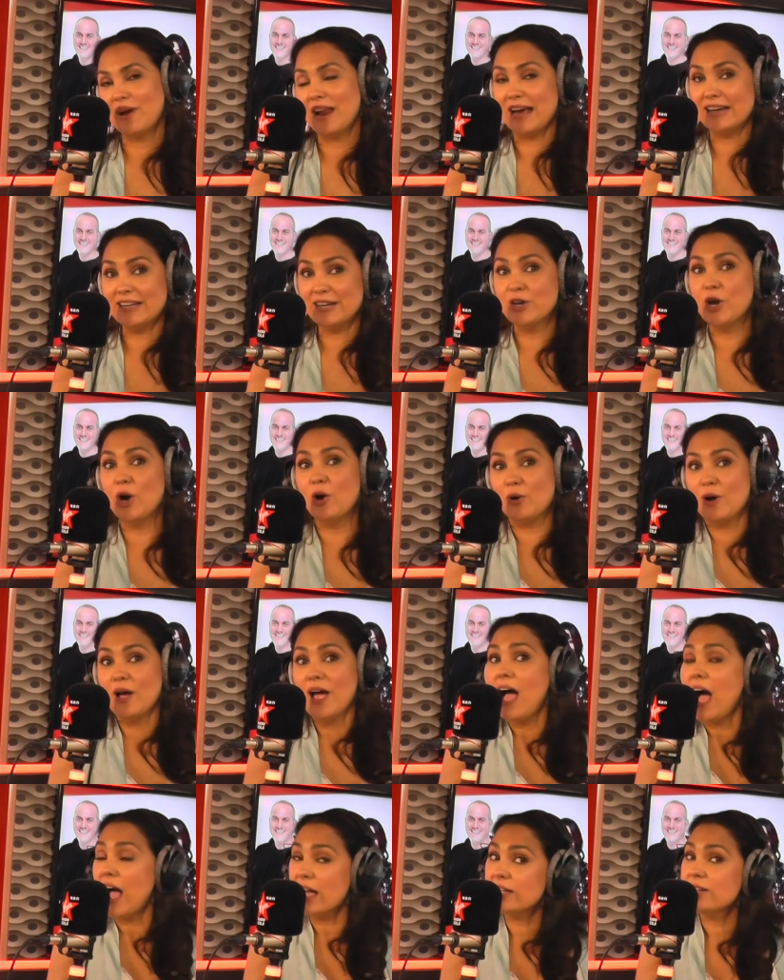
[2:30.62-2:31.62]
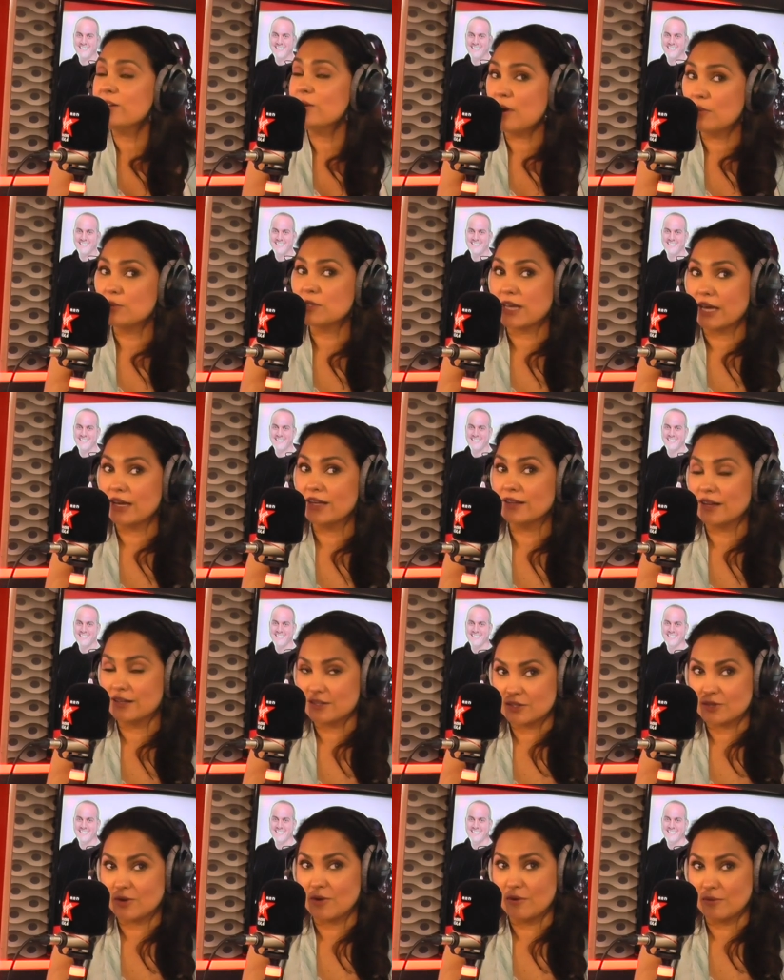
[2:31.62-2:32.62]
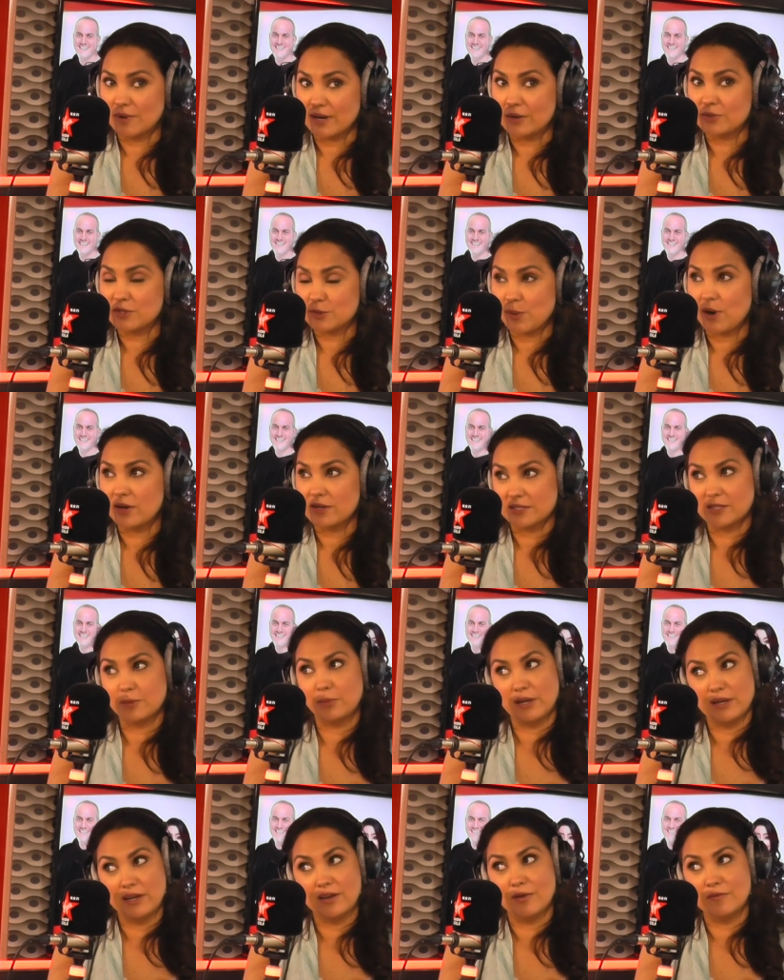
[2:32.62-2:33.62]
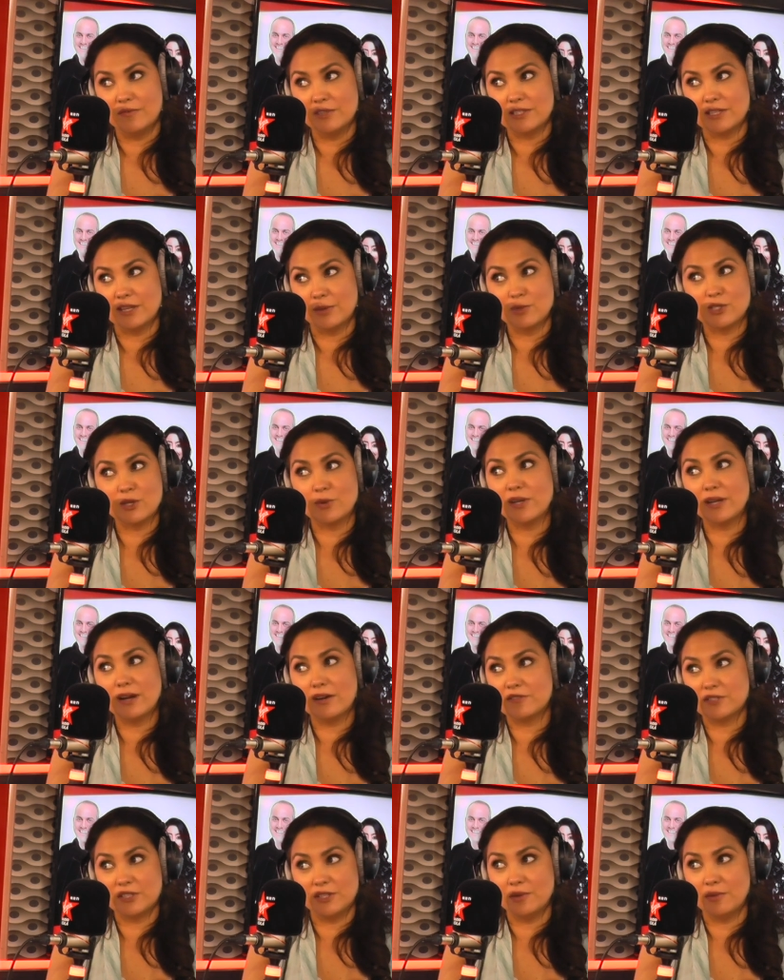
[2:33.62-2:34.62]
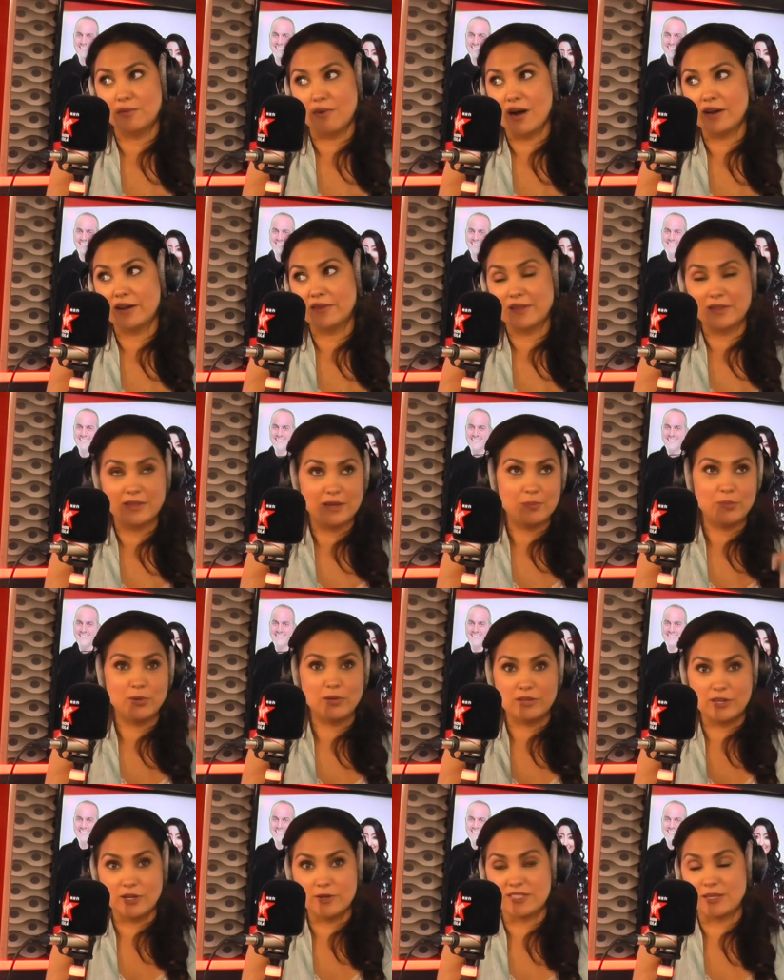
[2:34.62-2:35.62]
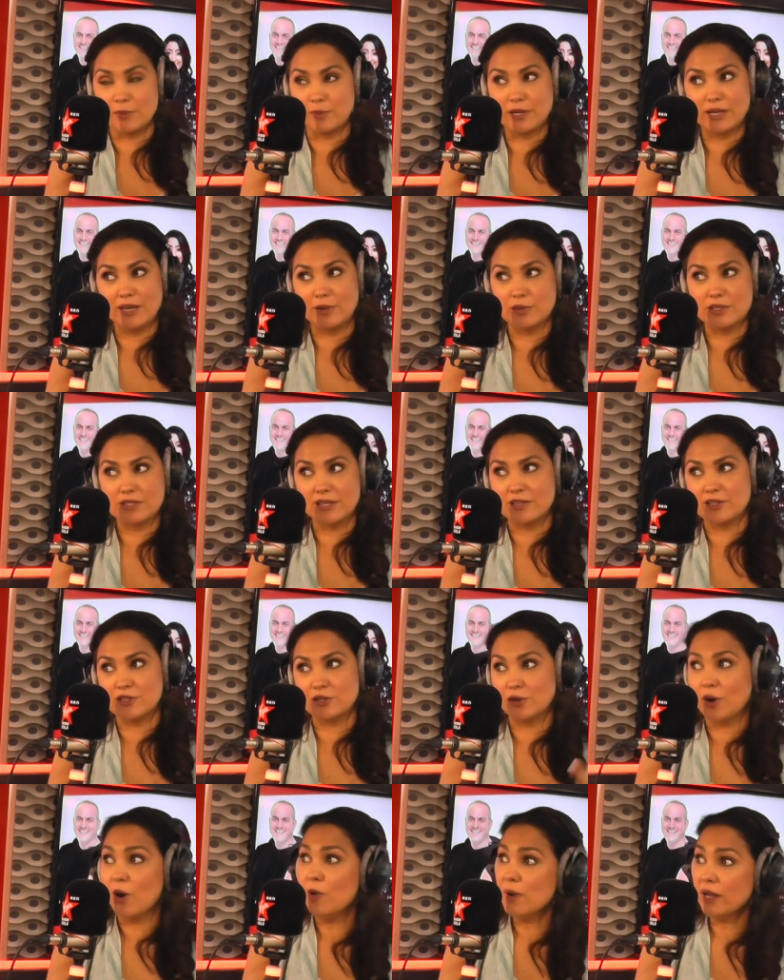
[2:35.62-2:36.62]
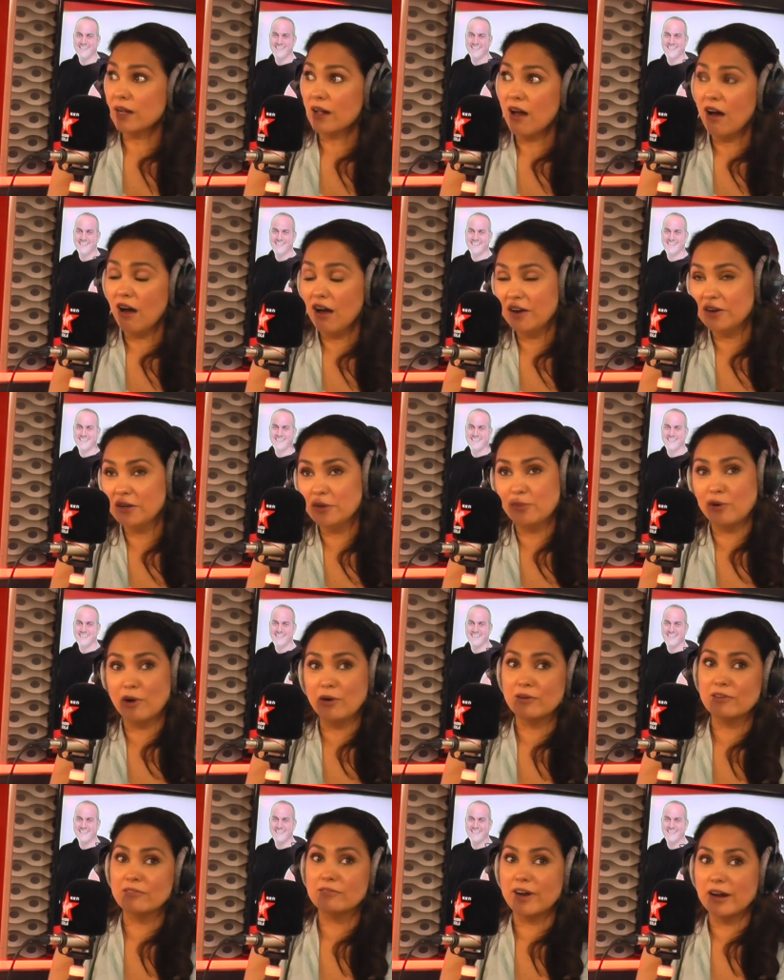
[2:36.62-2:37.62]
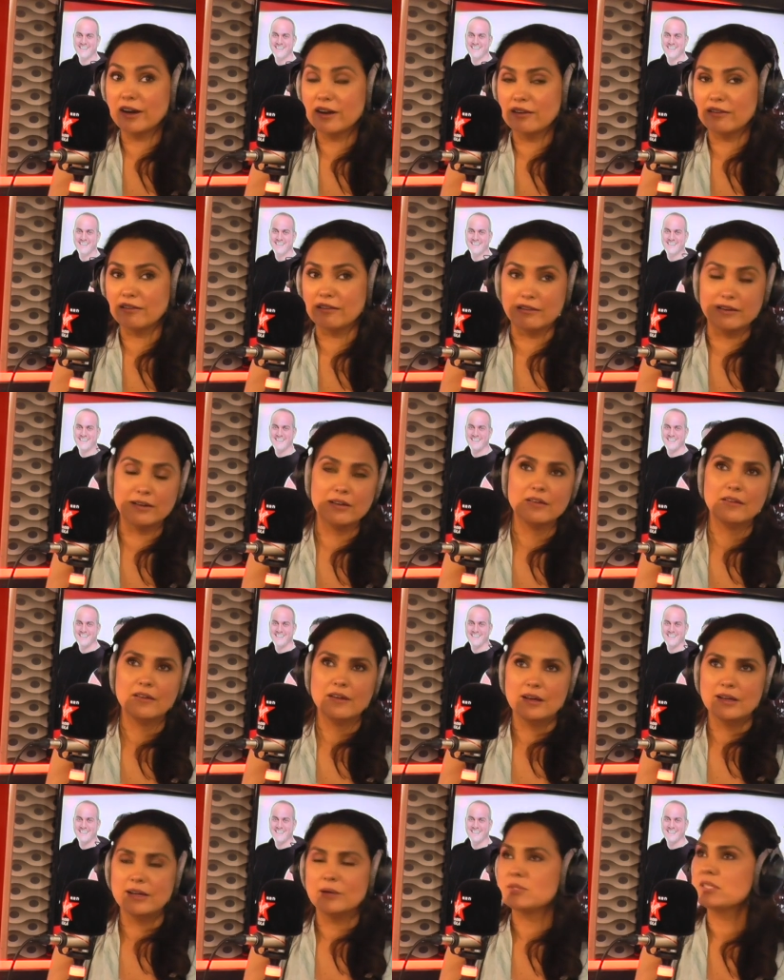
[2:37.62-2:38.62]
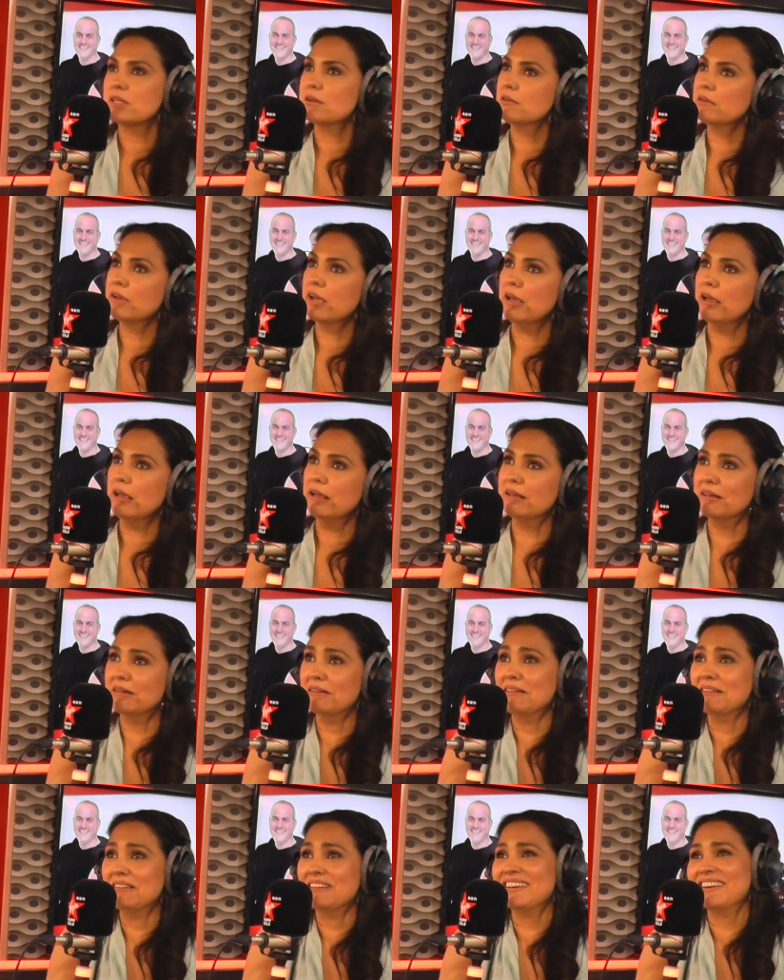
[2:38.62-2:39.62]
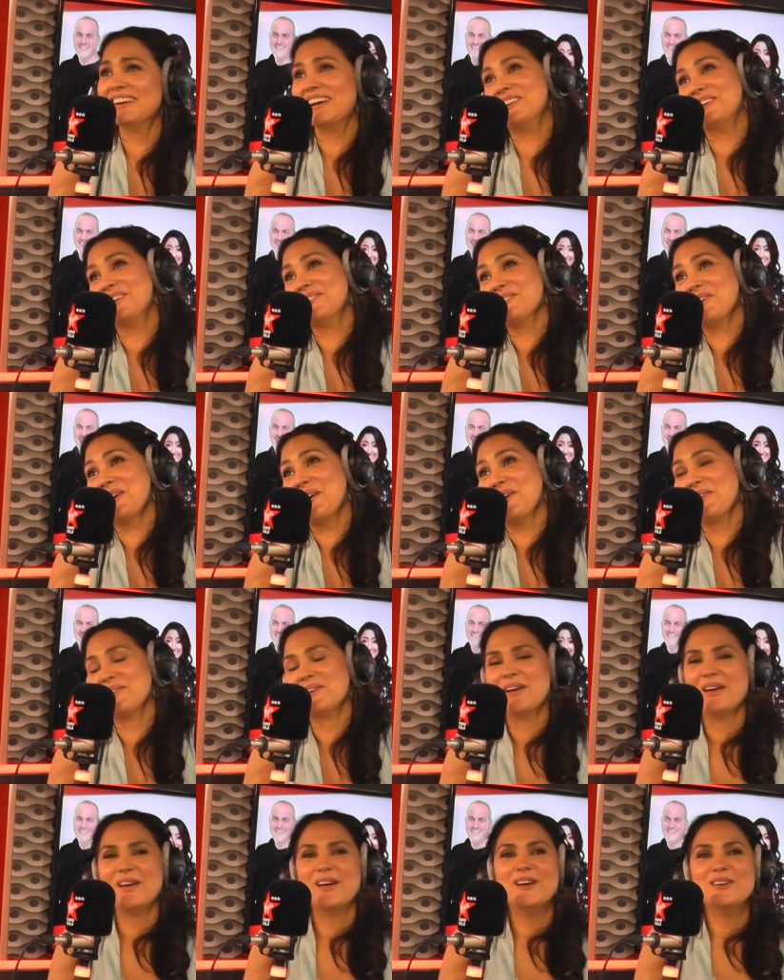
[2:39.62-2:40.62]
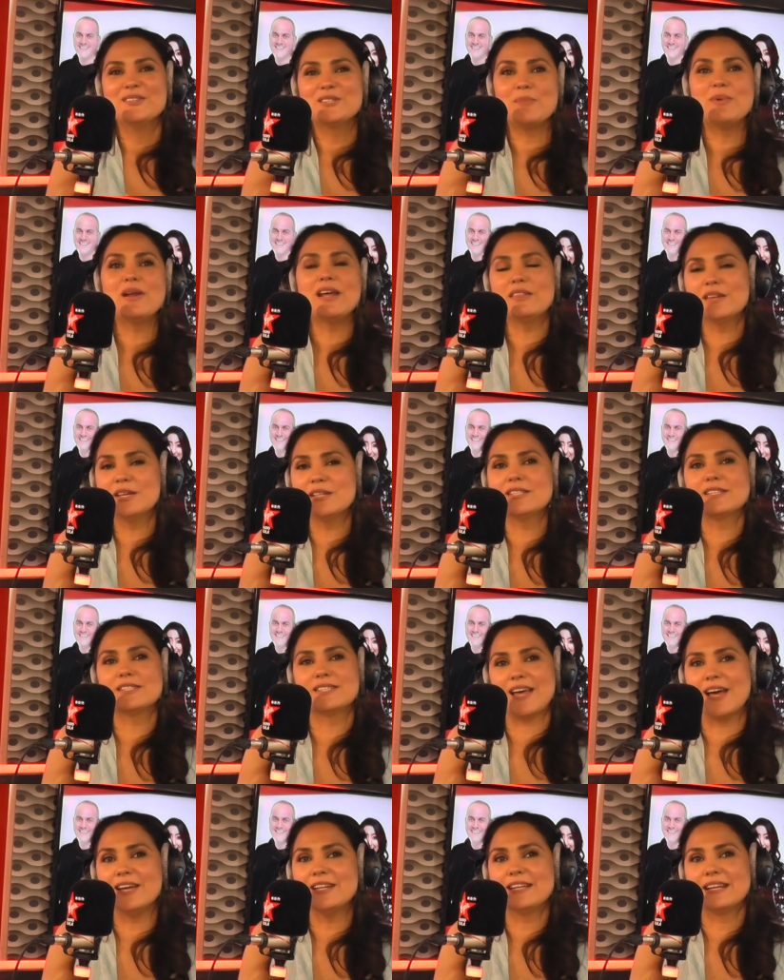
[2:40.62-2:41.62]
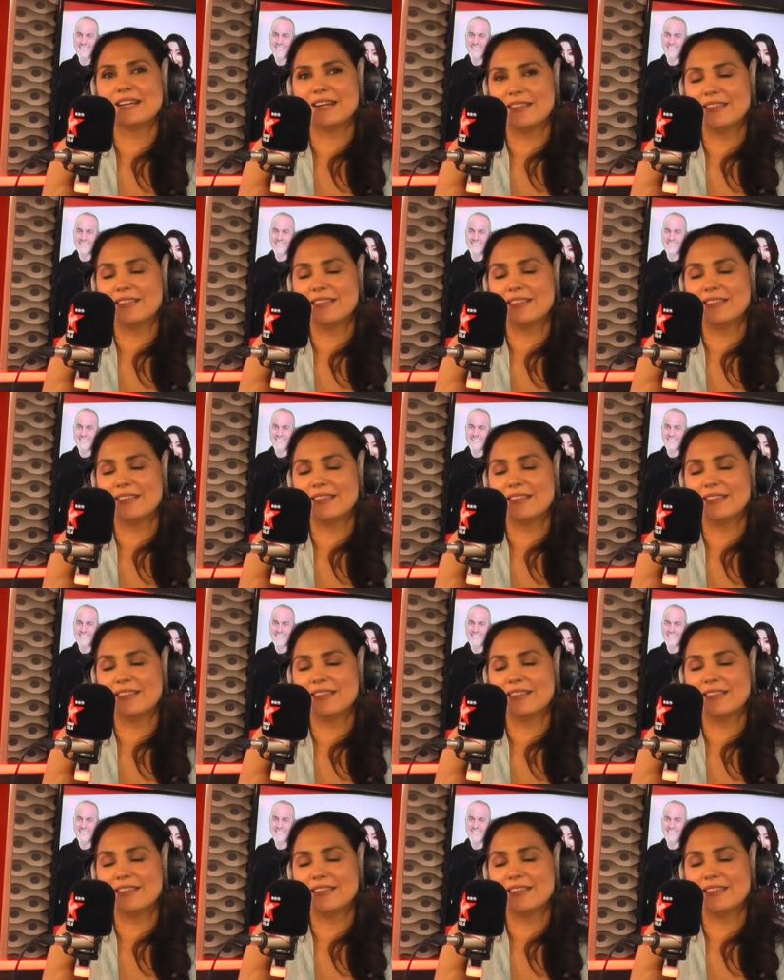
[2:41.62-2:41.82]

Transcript: I didn't know I was getting that score when I was participating, obviously. It was only after you won and then they put, you know, someone came and said to you, oh my God, you broke a record. And I was like, okay, I don't know. But I think it's exciting.